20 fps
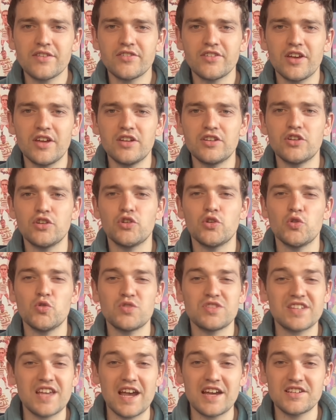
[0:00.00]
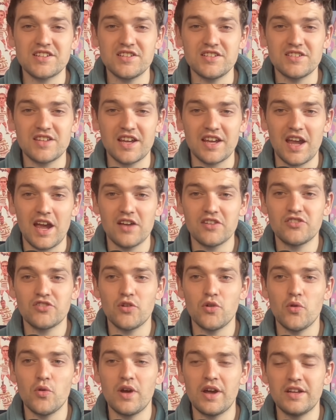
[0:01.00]
this into two sections, I guess.
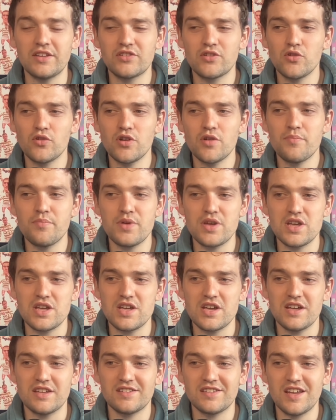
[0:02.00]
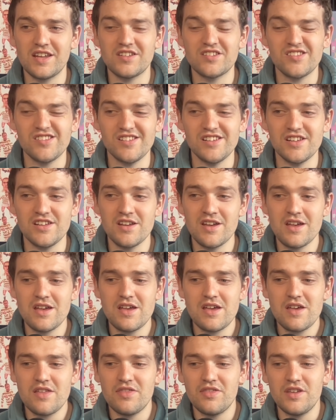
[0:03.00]
So it's going to be essentially
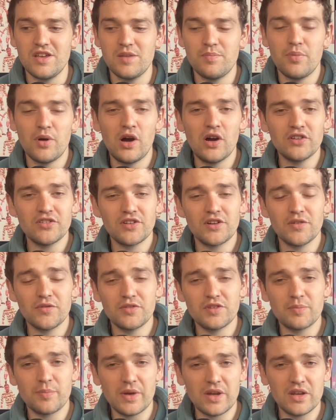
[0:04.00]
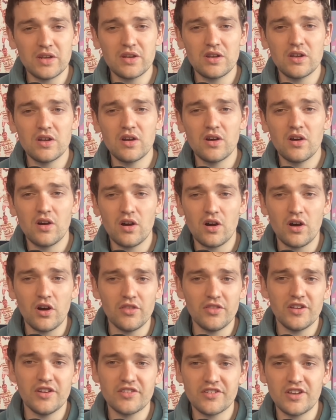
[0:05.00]
the positive spin
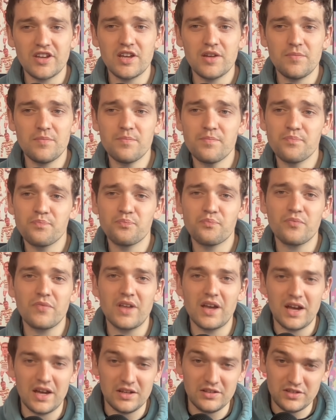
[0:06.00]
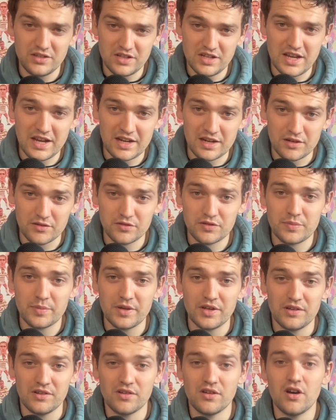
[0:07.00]
on this game and the negative
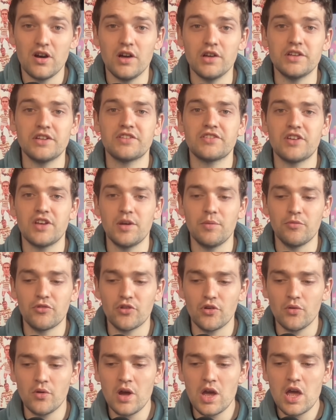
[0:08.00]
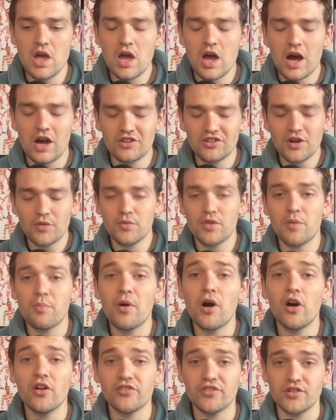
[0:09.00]
spin on this game. So I'll start with the
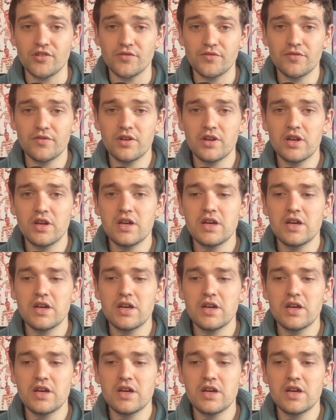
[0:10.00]
positive.